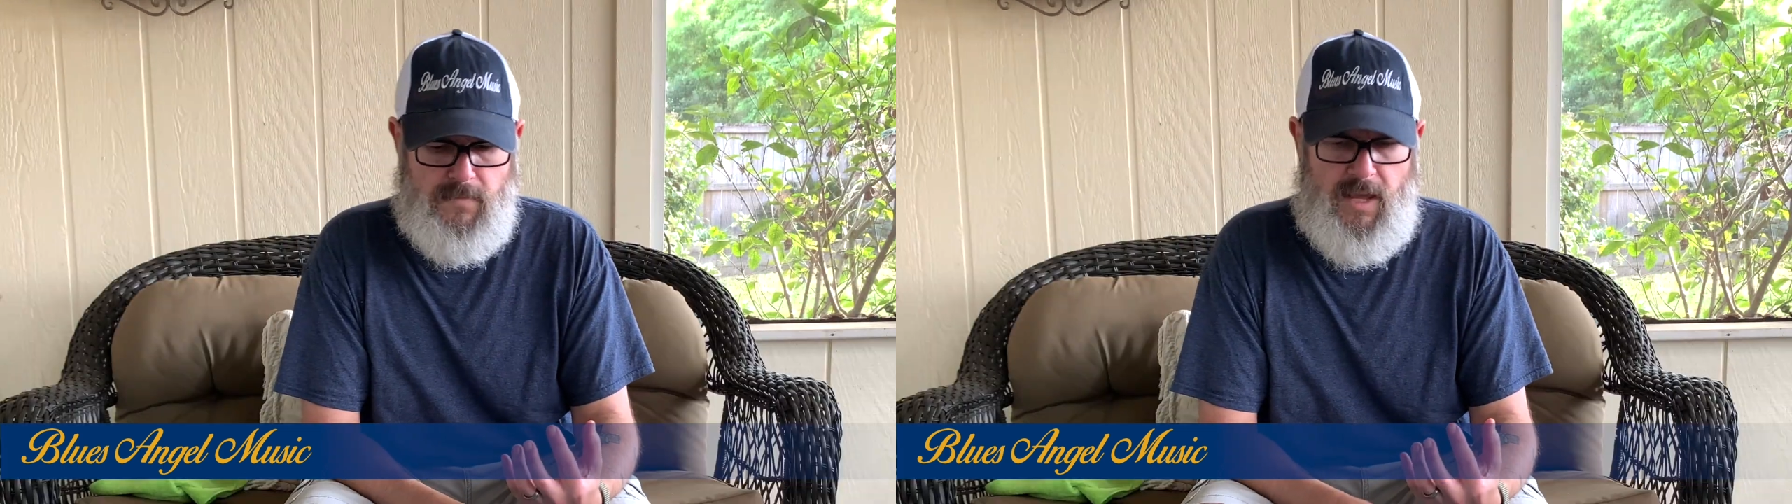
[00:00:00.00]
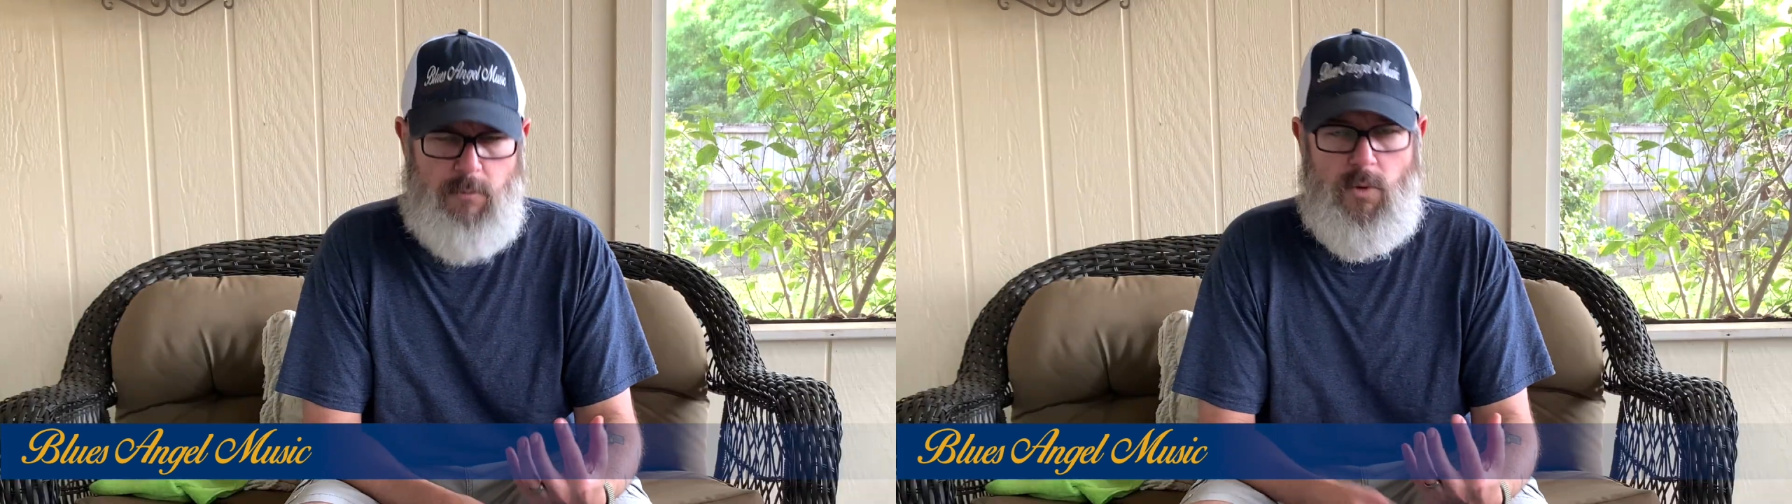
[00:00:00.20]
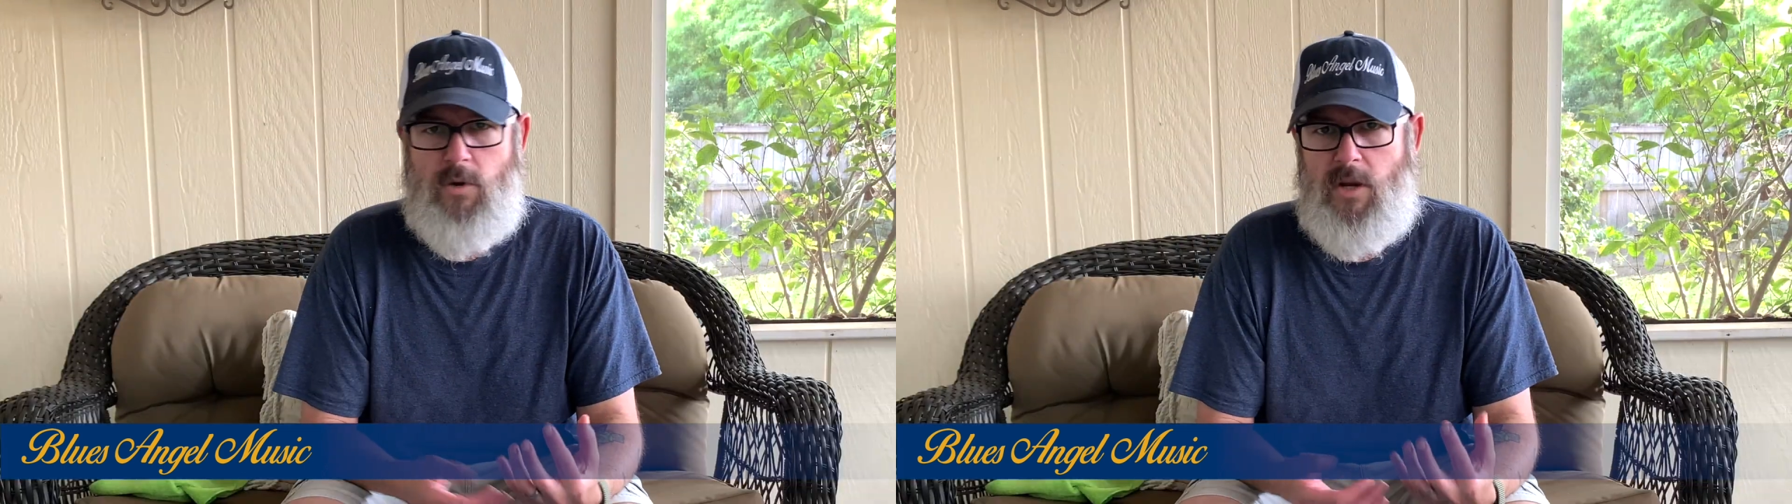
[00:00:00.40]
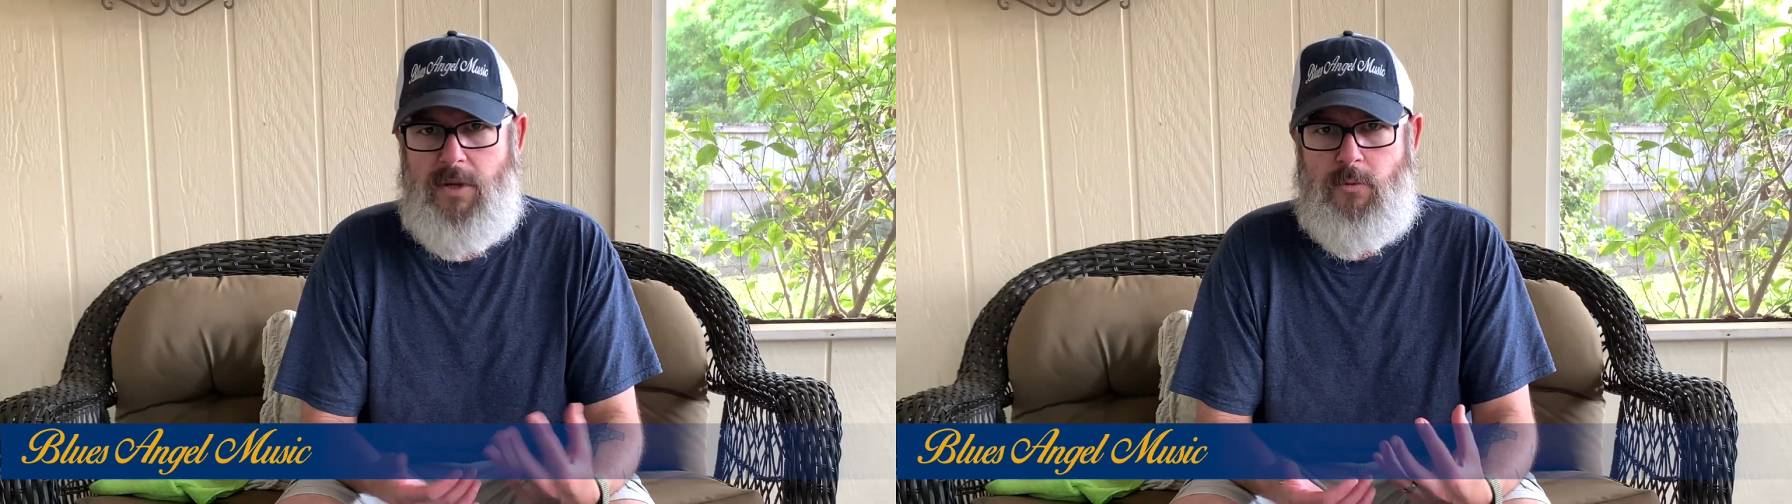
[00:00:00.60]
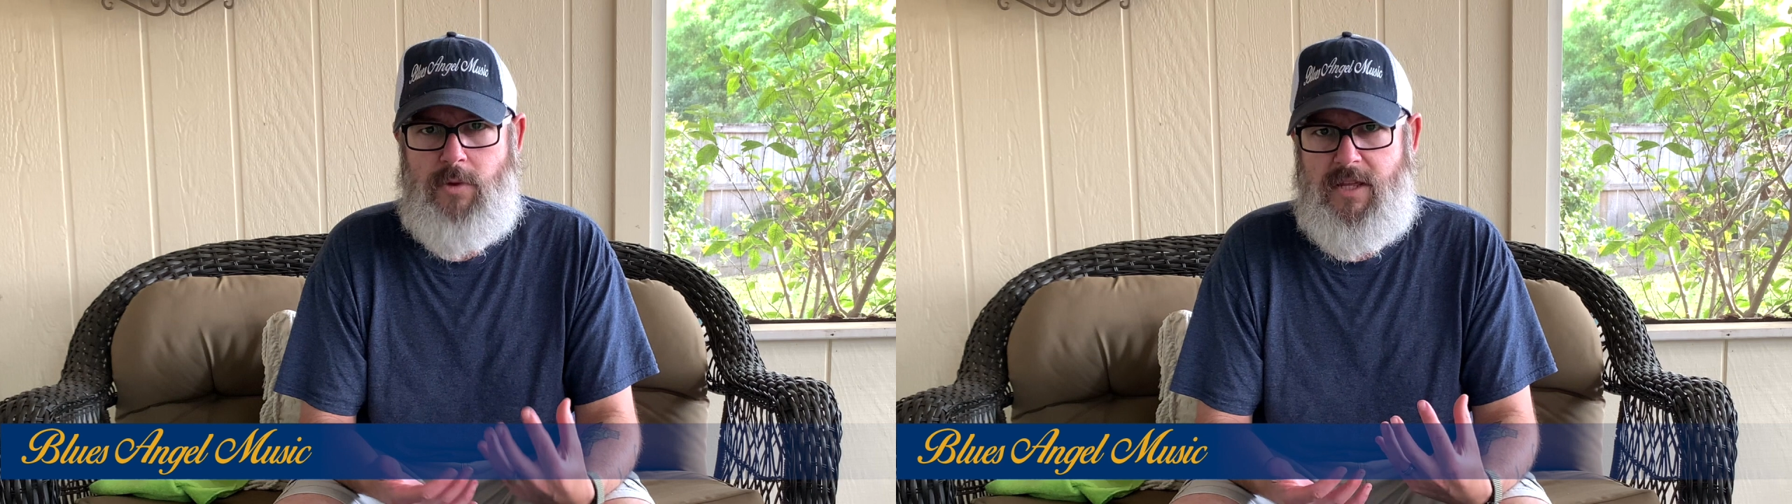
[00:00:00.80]
And we want to
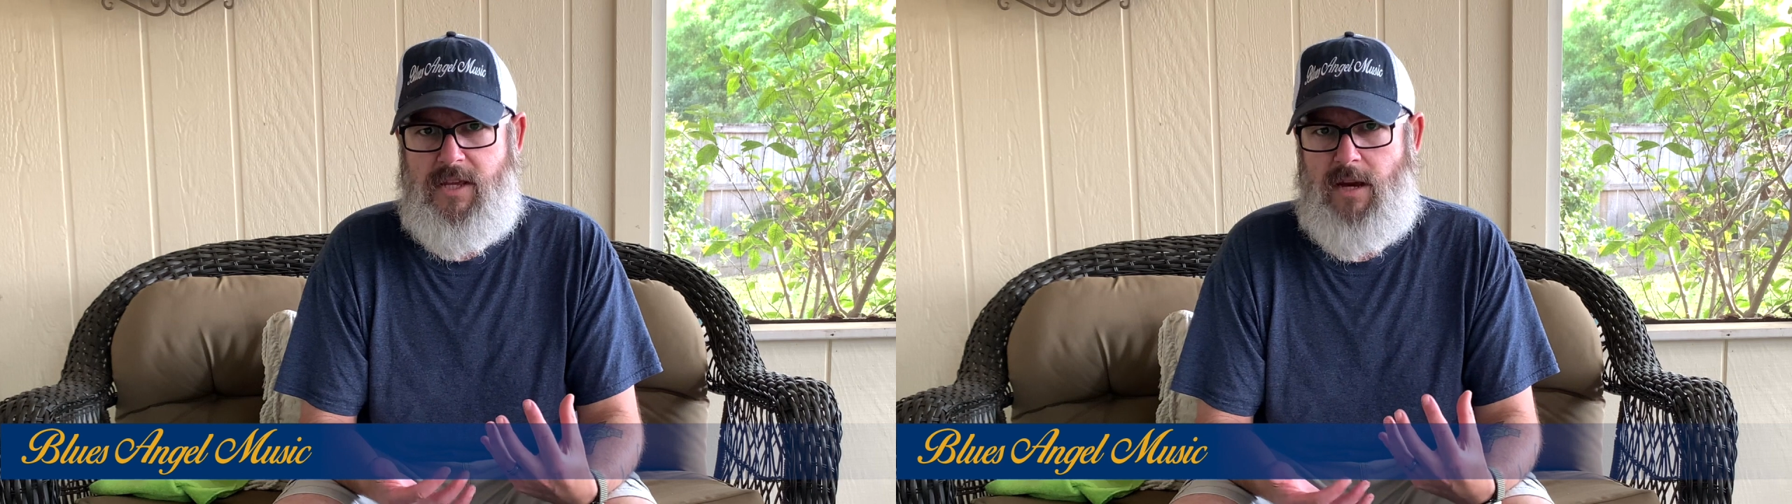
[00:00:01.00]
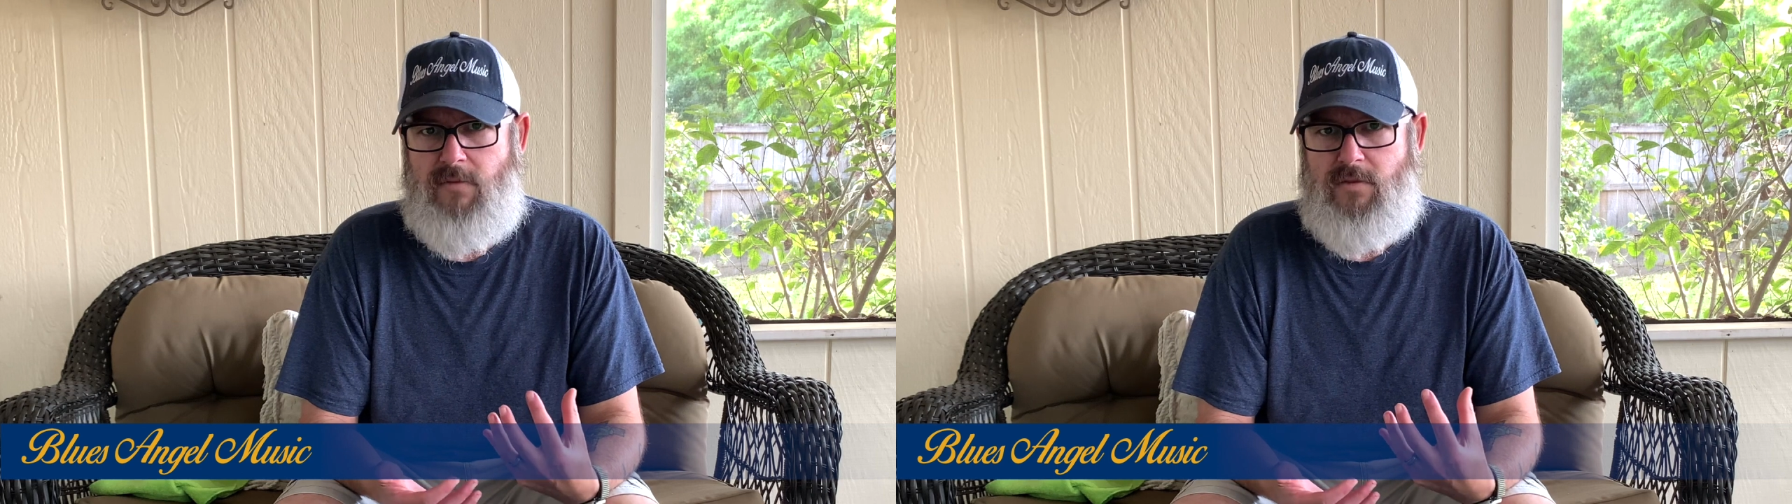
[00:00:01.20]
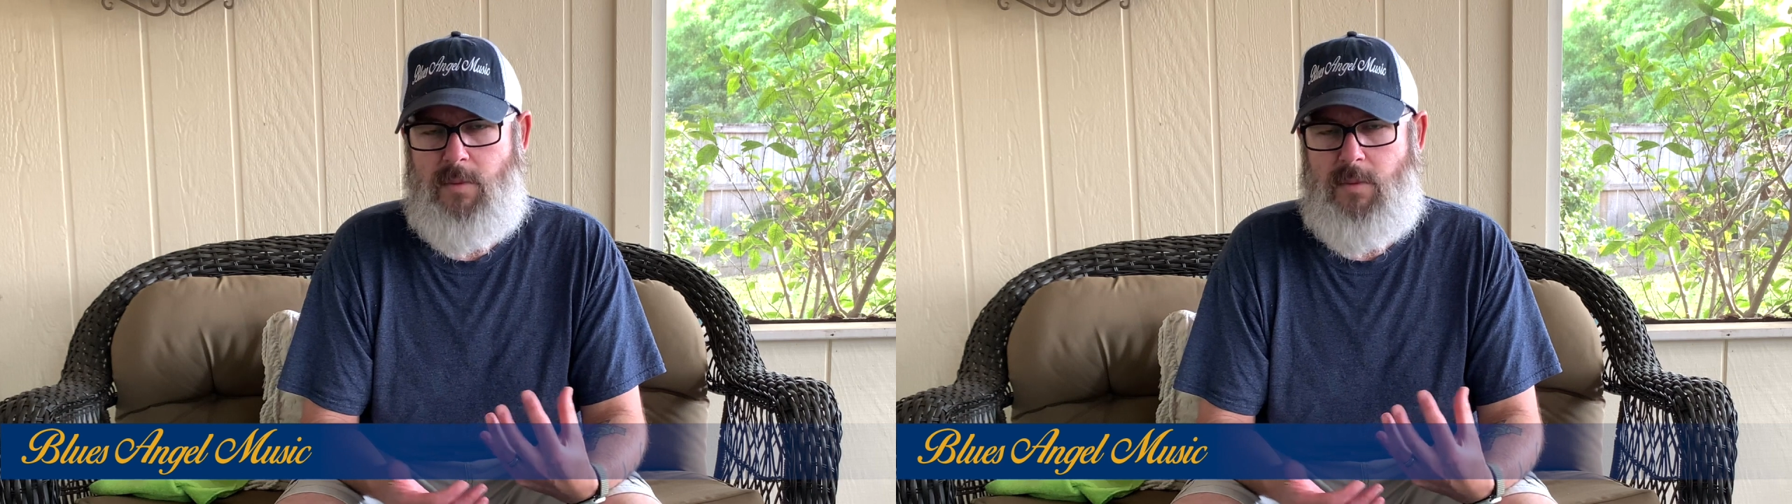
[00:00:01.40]
be really careful